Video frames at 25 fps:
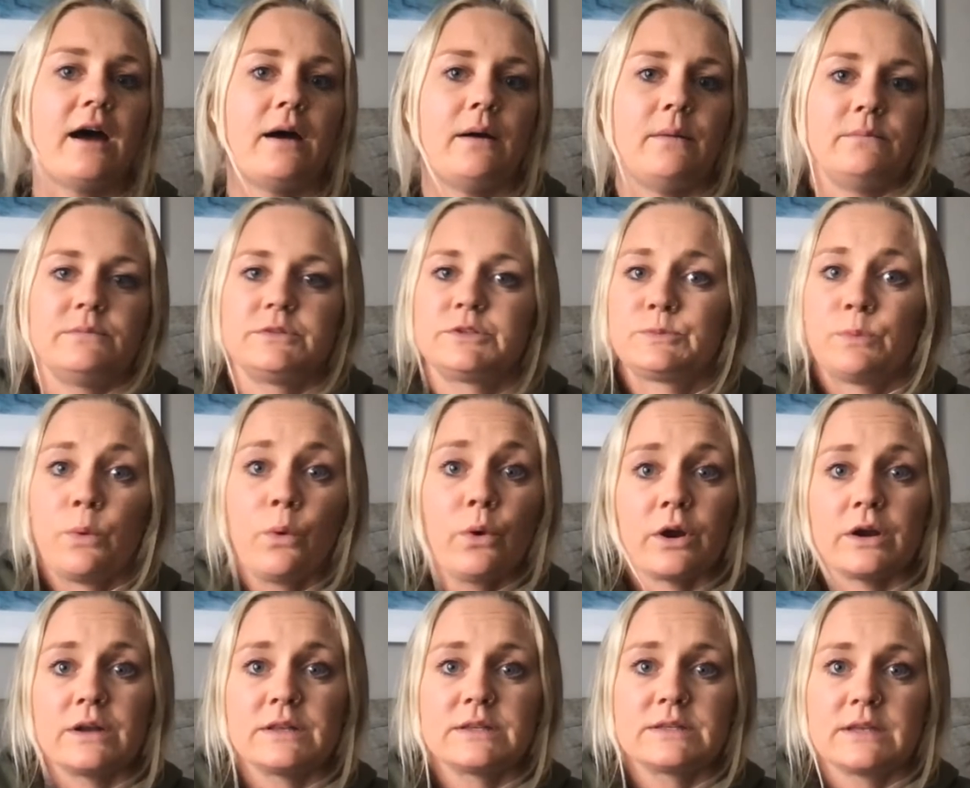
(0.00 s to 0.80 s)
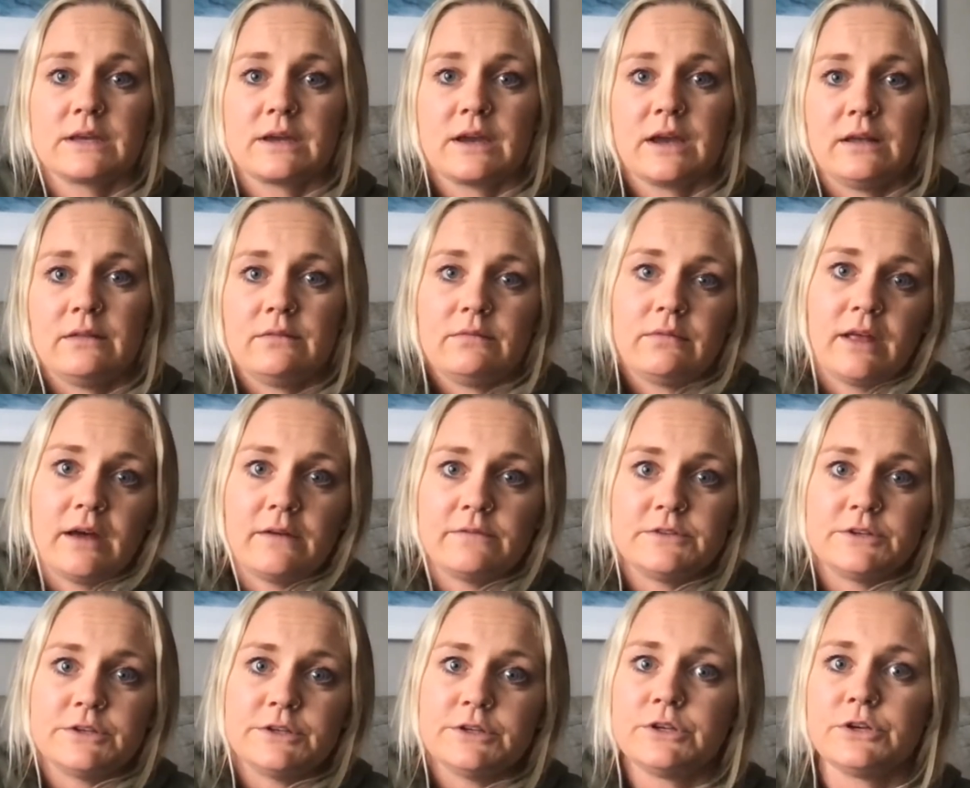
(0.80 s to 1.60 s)
and sports like I
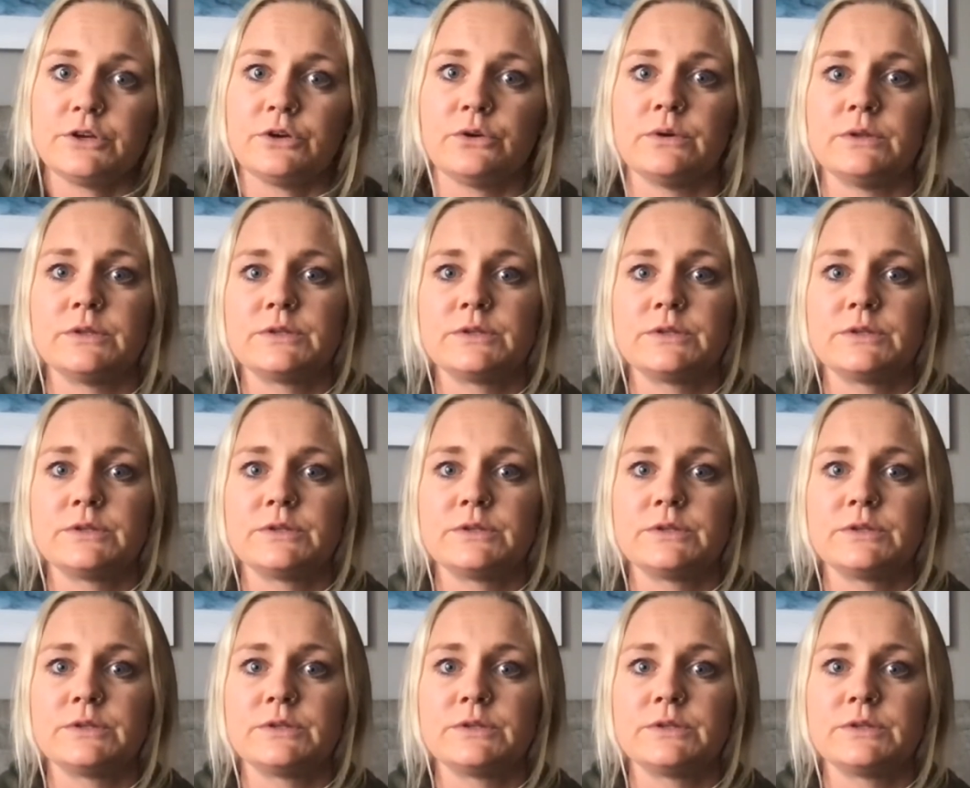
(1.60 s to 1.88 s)
love to do.